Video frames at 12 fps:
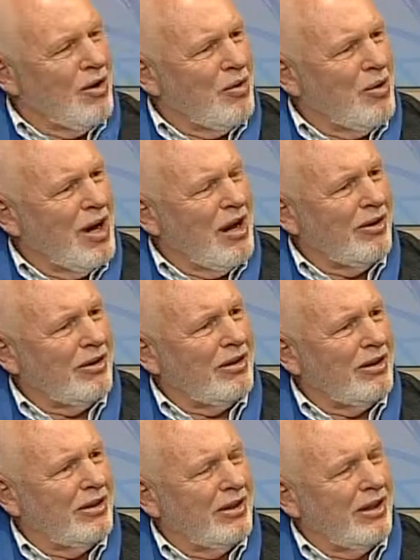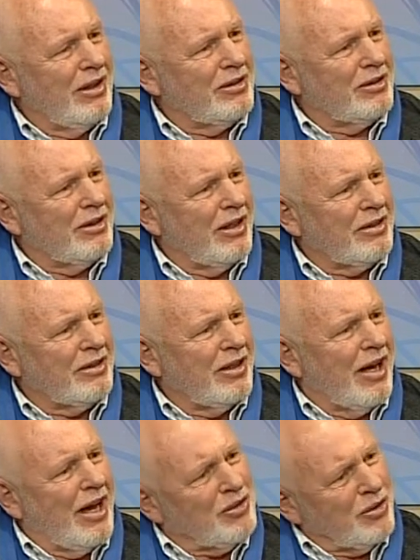Well,
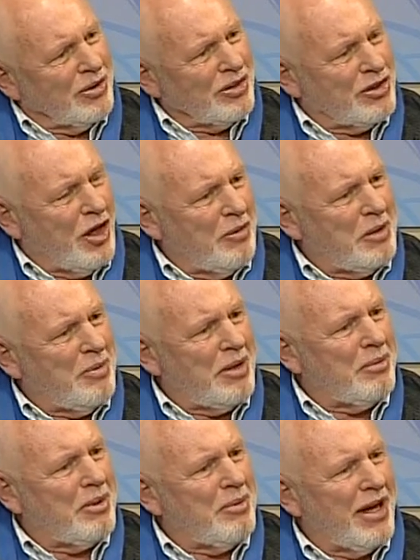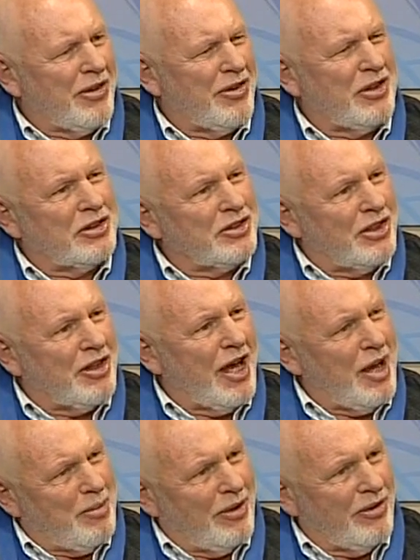I talked to so many people about things that had
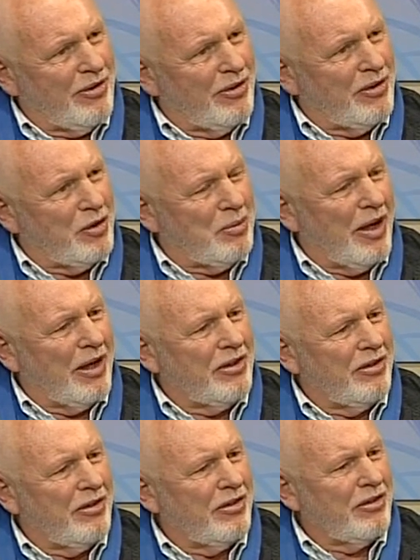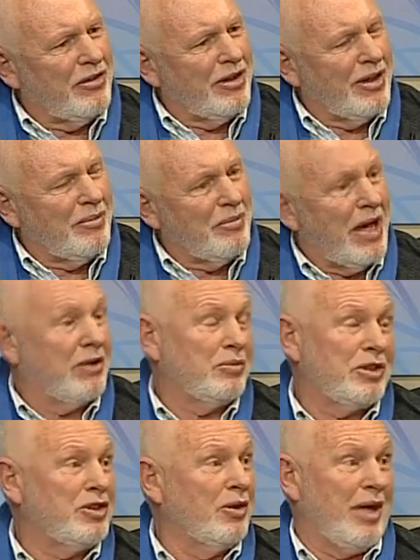happened in New Brighton and, um, and
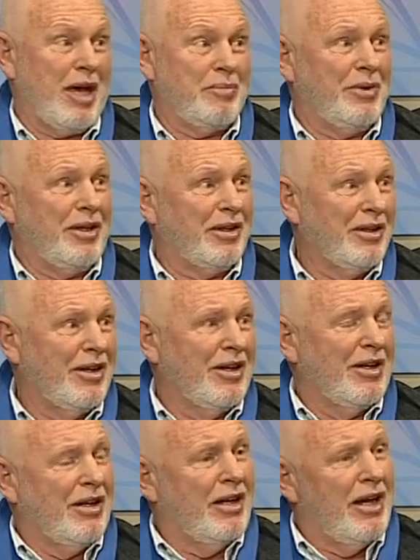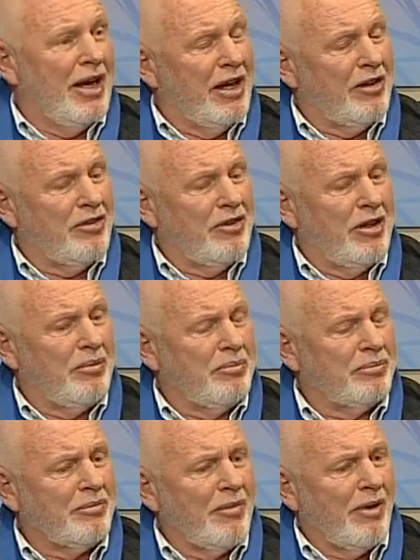were still happening. And...
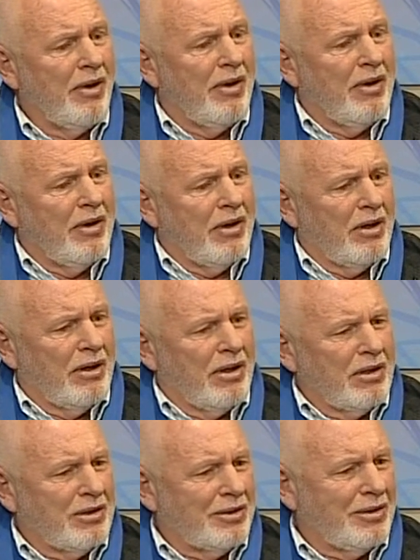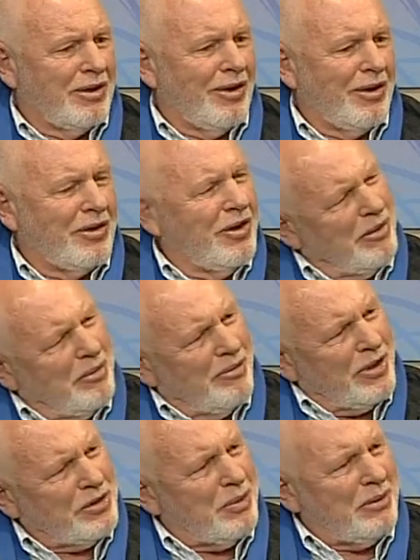Um, uh, uh you know,
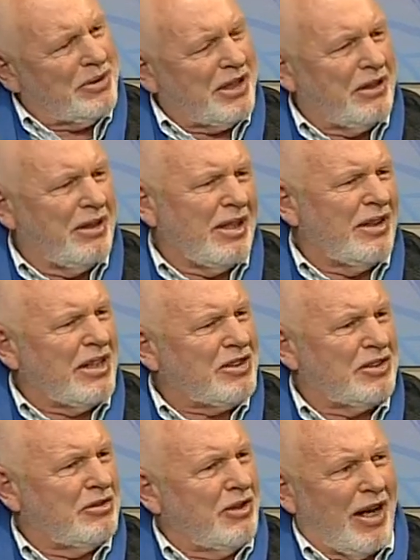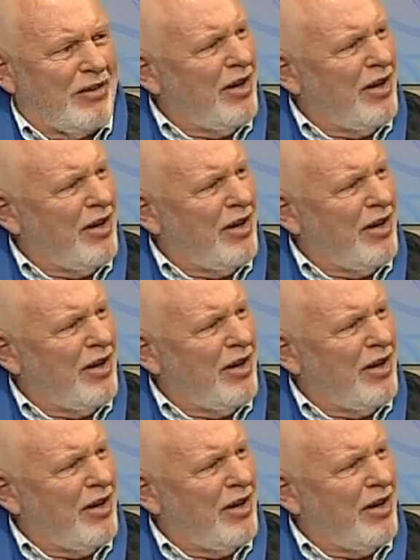most people said, "Oh, that's kind of